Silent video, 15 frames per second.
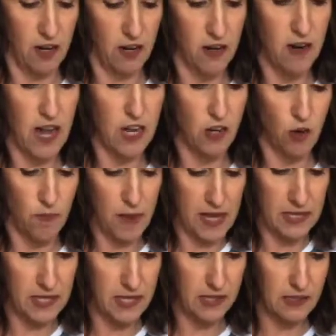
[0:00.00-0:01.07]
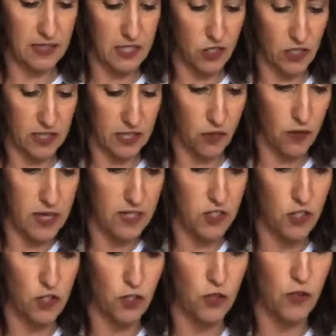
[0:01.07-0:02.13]
here, and you're basically just going
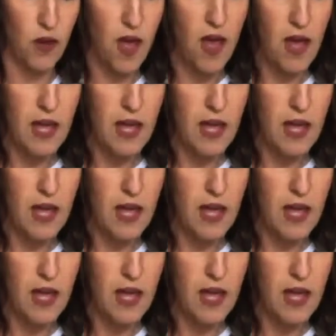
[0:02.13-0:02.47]
to,